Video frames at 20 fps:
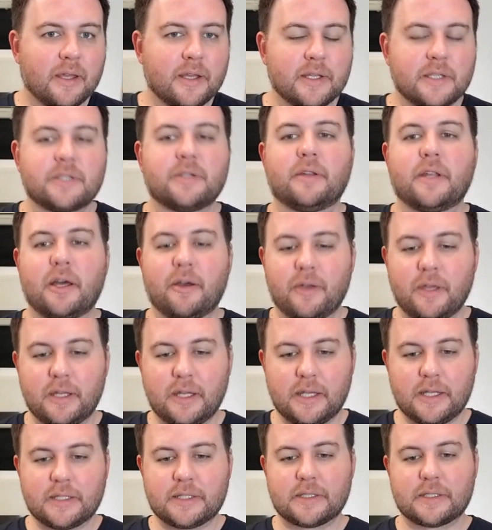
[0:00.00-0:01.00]
So now he
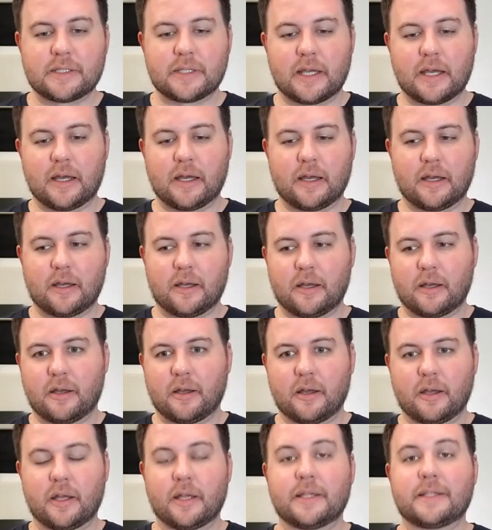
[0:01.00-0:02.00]
needs
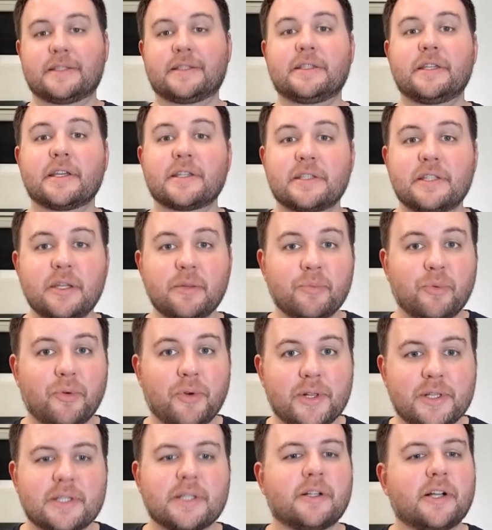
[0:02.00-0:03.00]
16
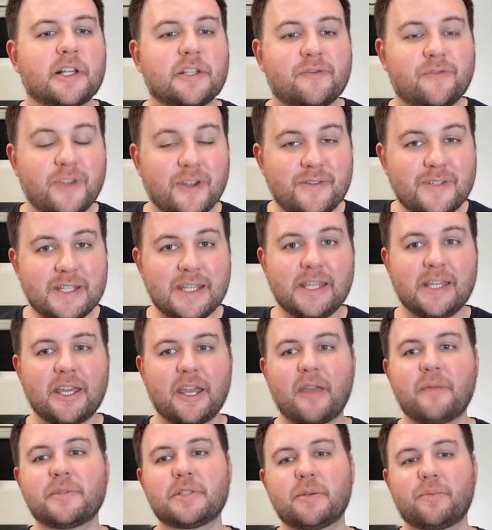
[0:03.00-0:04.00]
points in the last 15
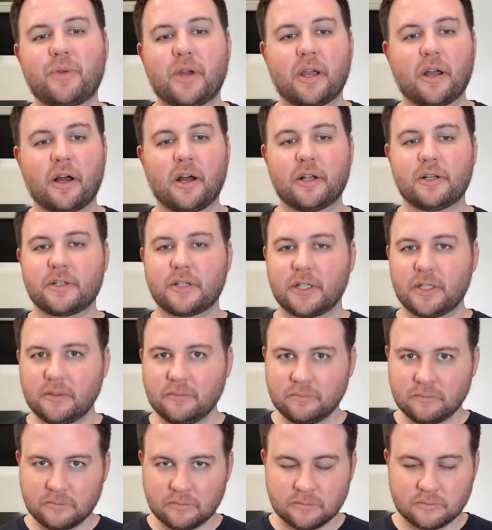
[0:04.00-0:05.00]
games to break
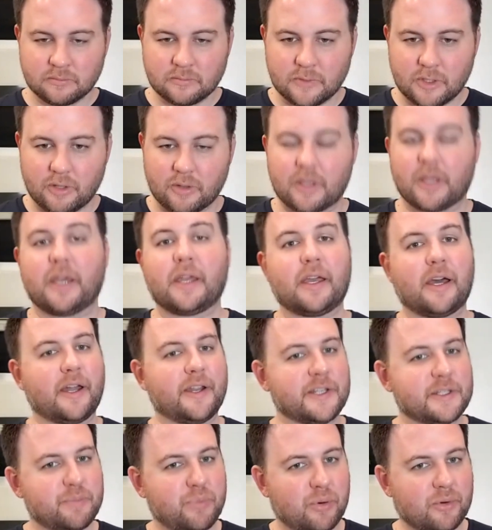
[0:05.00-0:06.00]
100. Okay, got
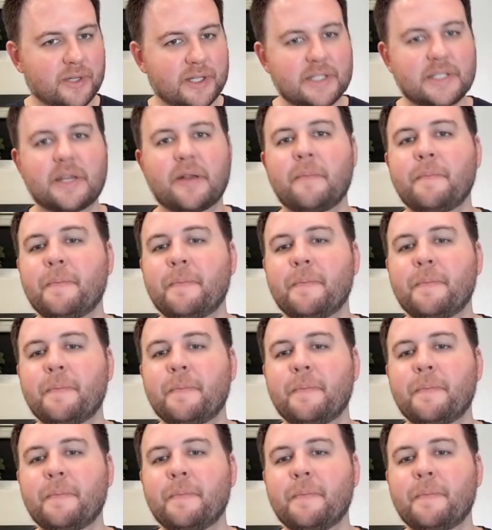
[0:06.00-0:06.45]
his point.